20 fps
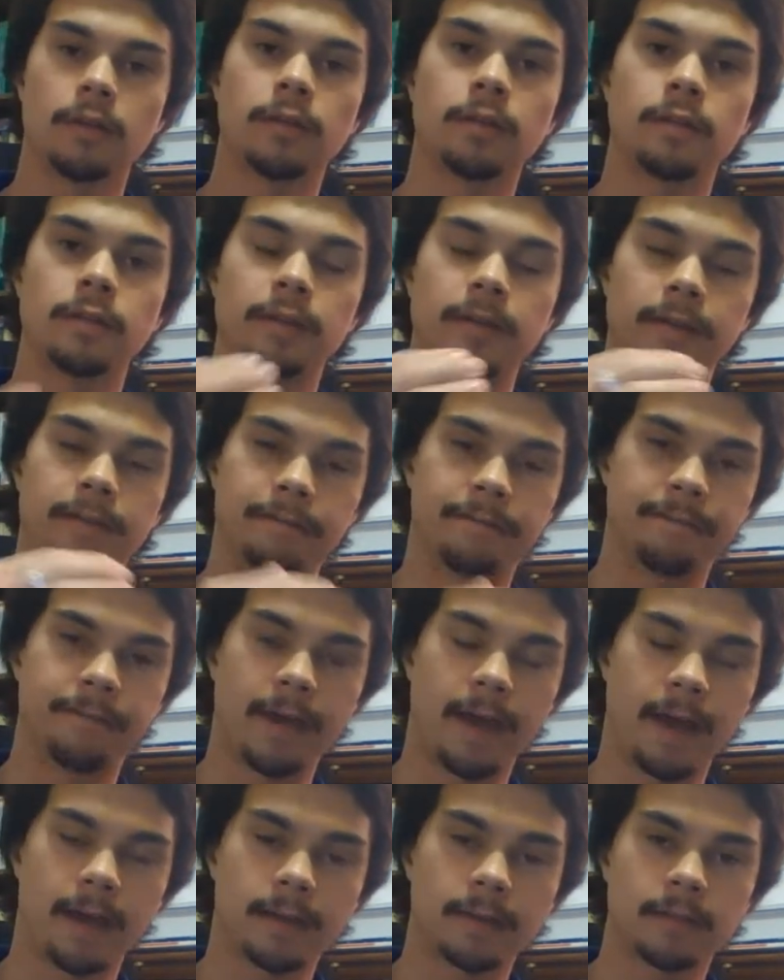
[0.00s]
The
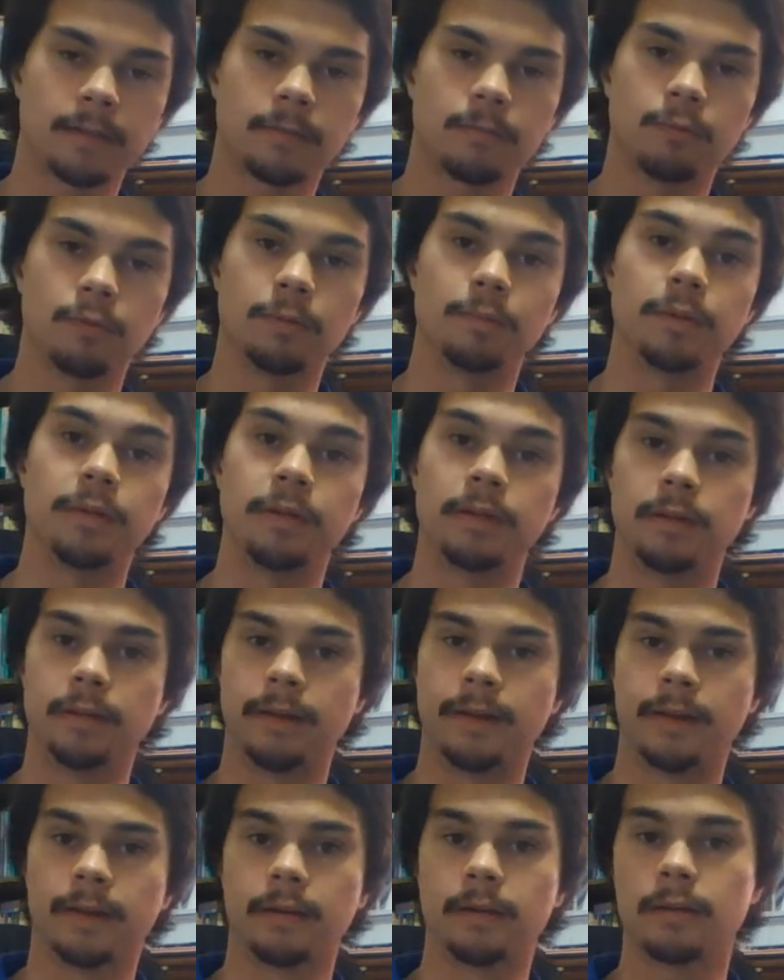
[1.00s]
effect would be
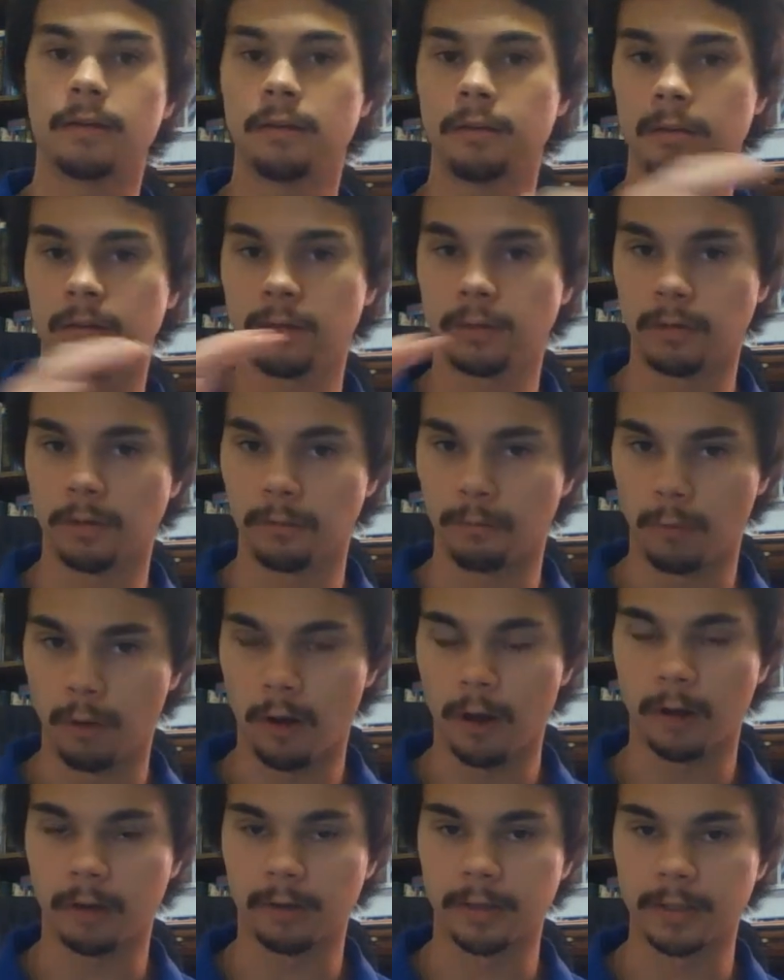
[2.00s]
that the
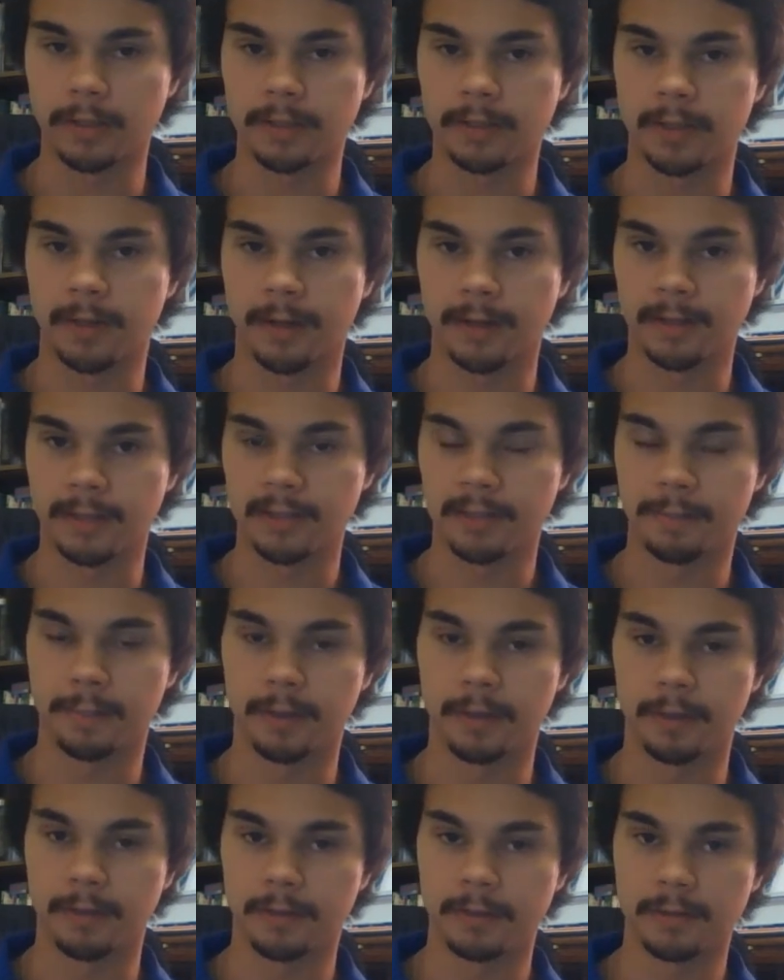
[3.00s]
water inside
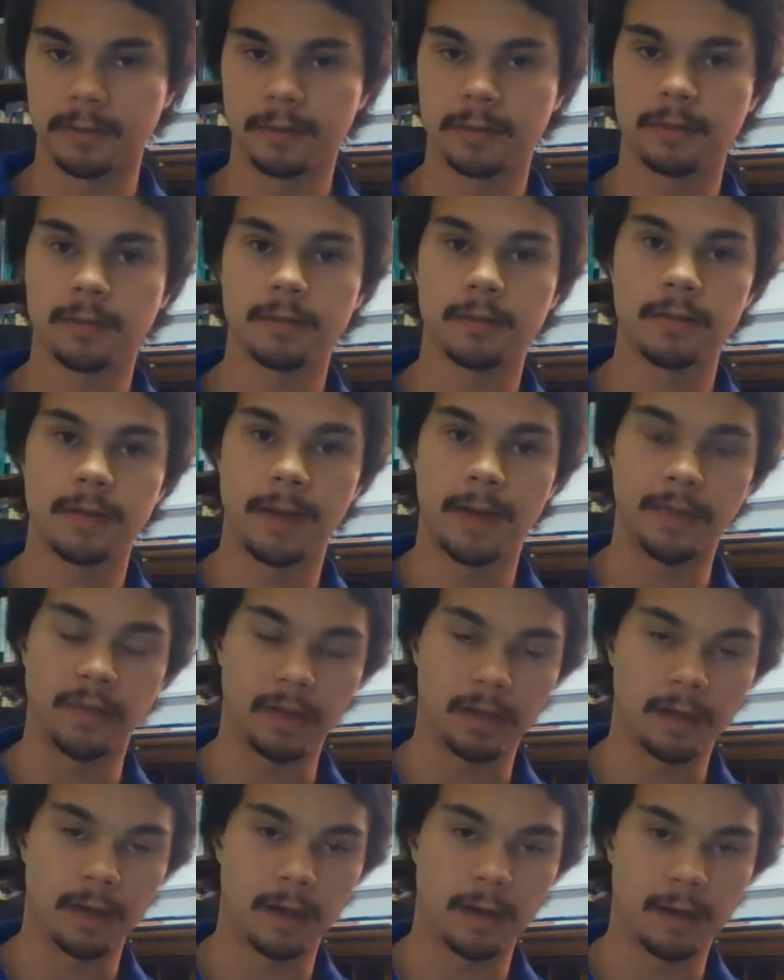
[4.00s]
spills, and
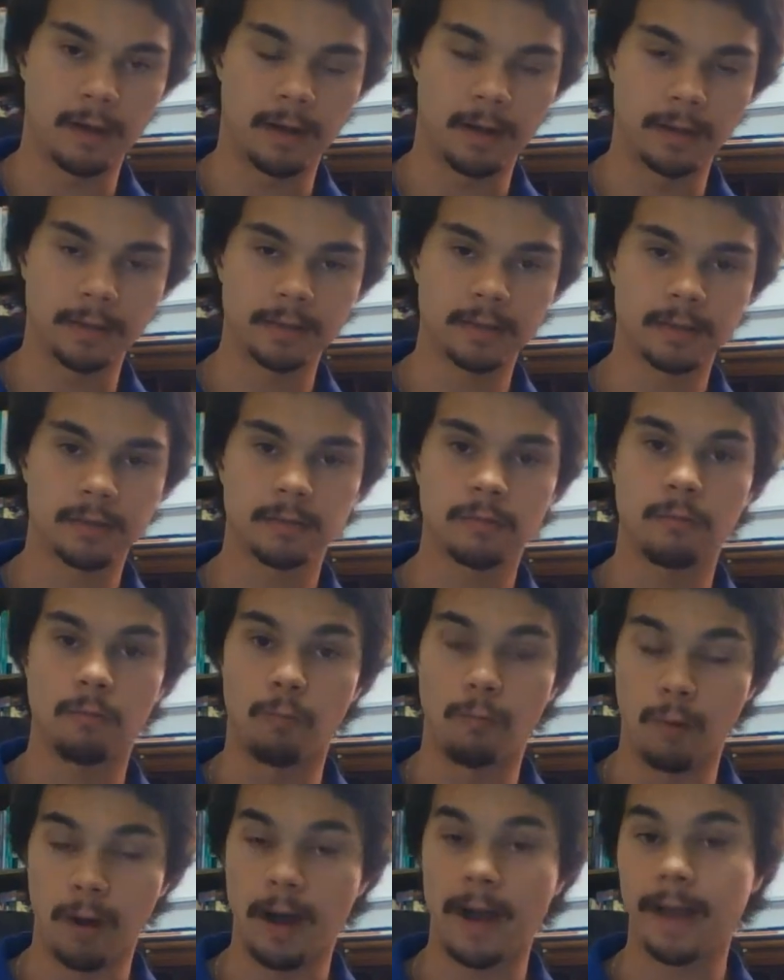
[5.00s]
the cause,
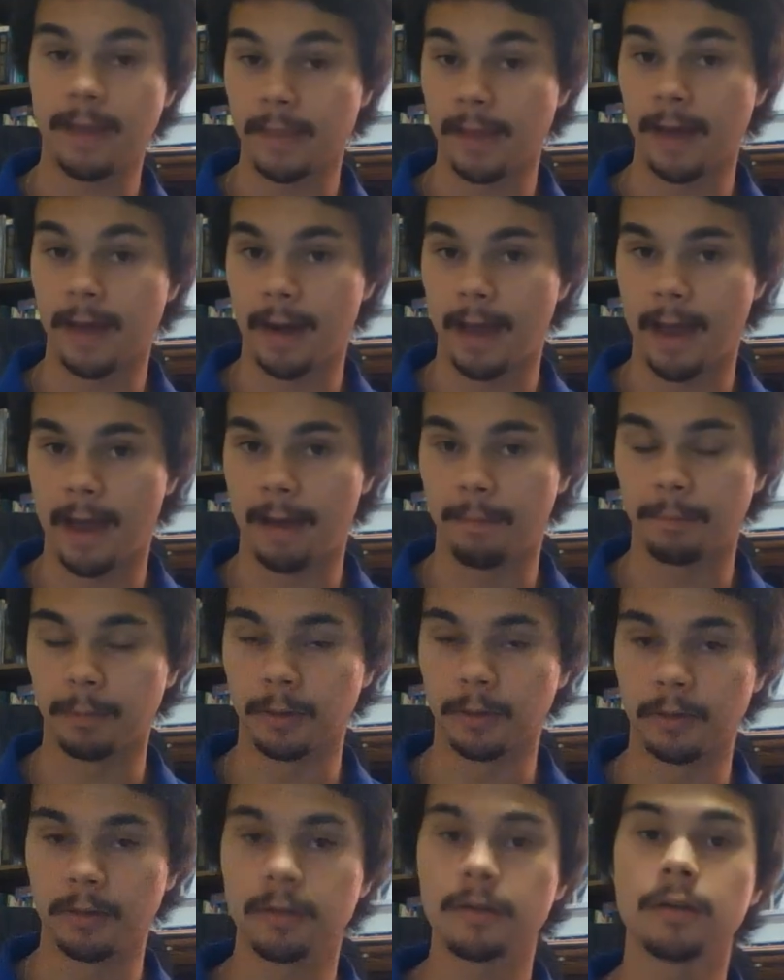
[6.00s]
why that
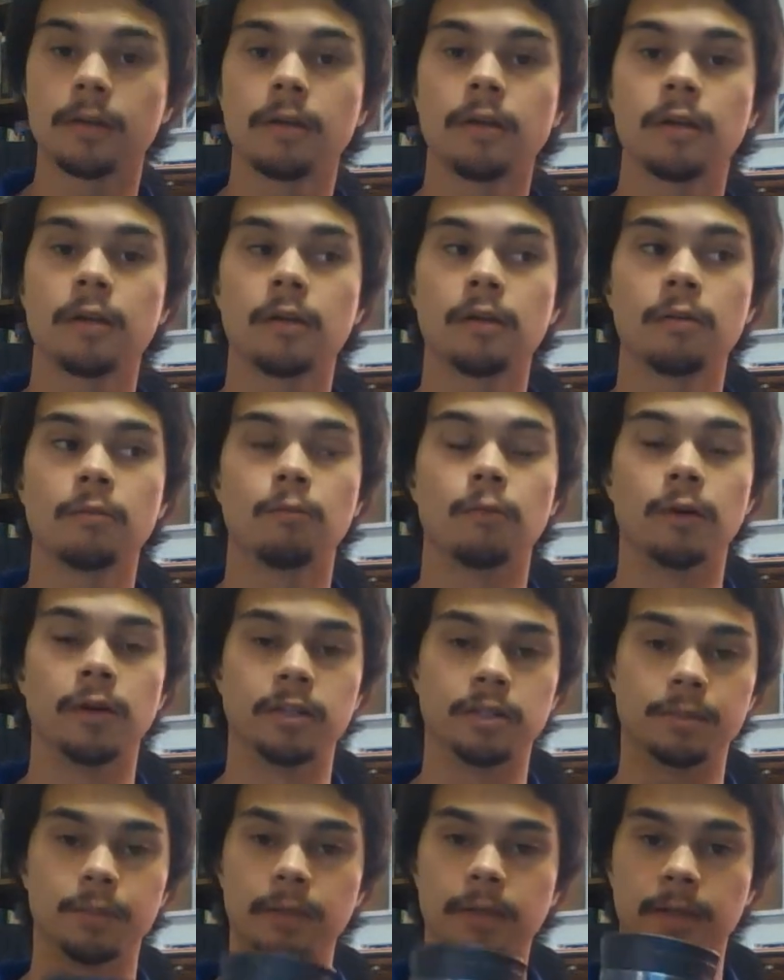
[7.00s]
happened,
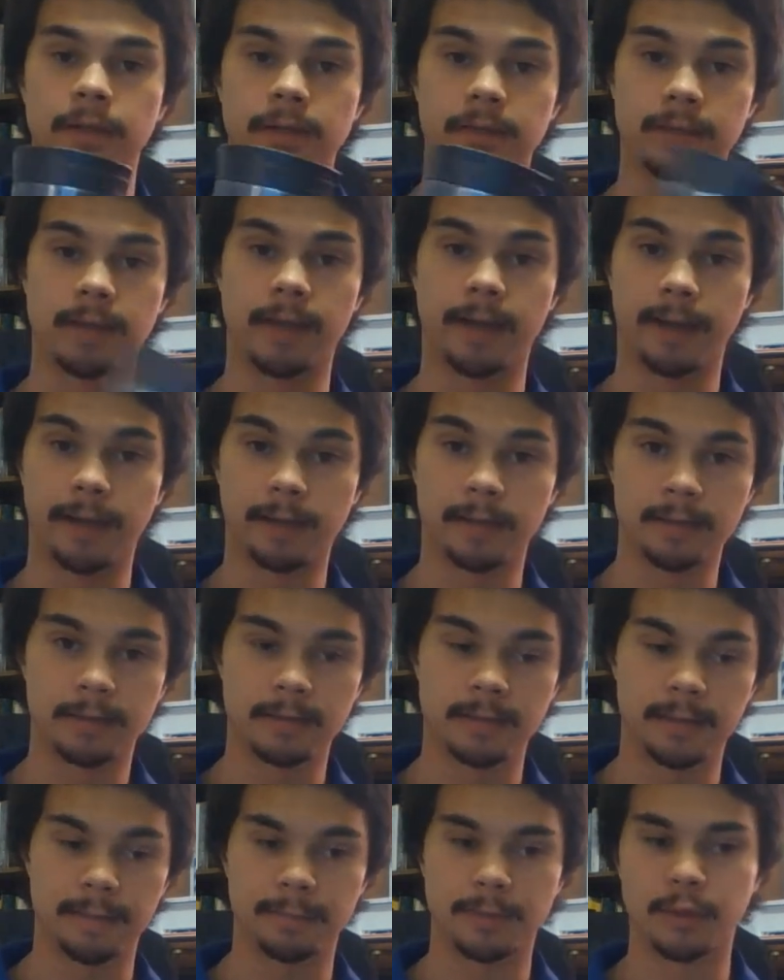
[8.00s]
was because I
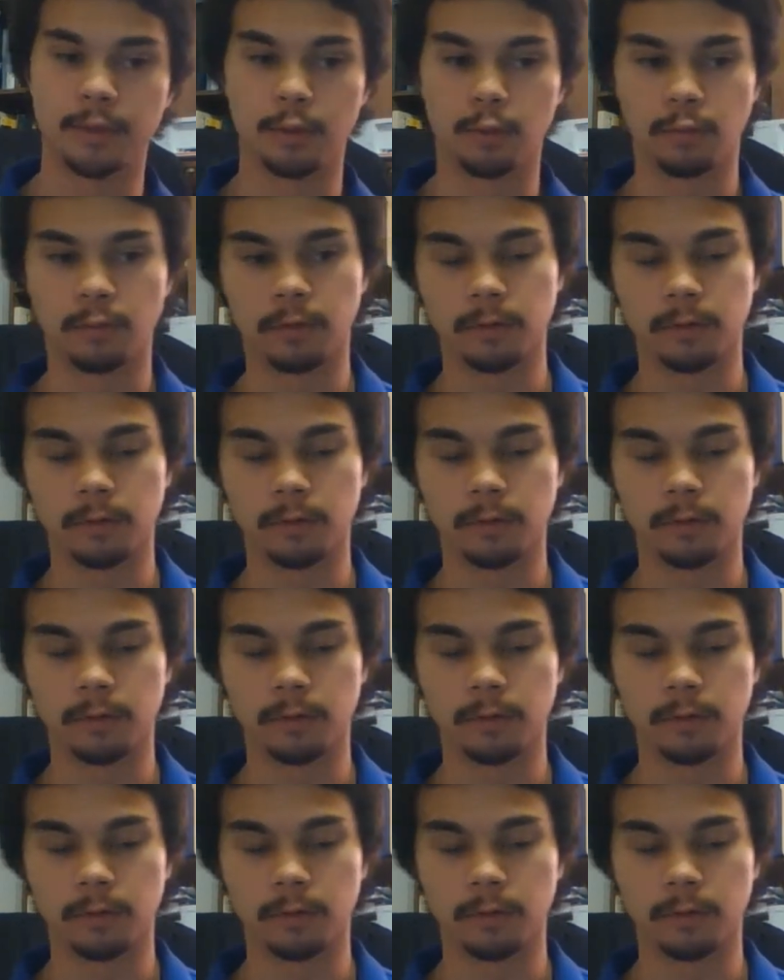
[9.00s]
tipped it over.